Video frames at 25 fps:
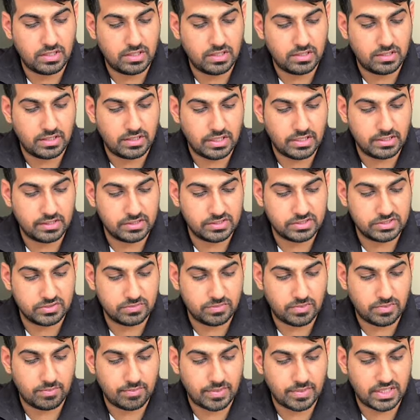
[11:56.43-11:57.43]
10 raised to
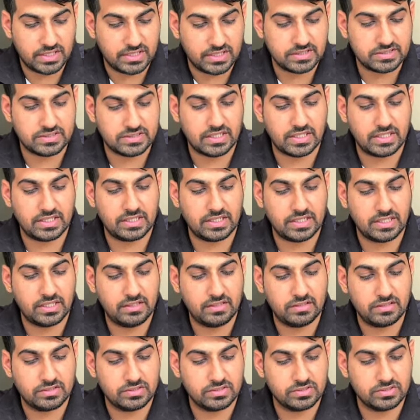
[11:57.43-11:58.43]
power minus
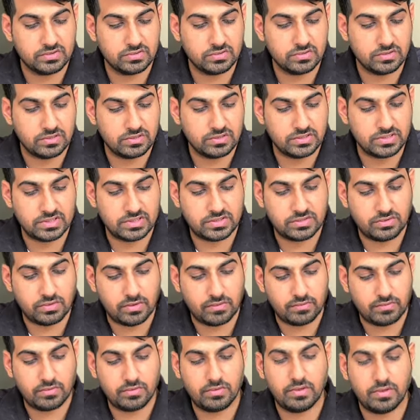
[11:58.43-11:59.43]
19 joule. This you
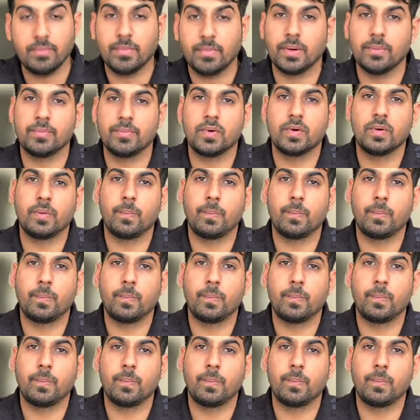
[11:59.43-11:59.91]
have to remember.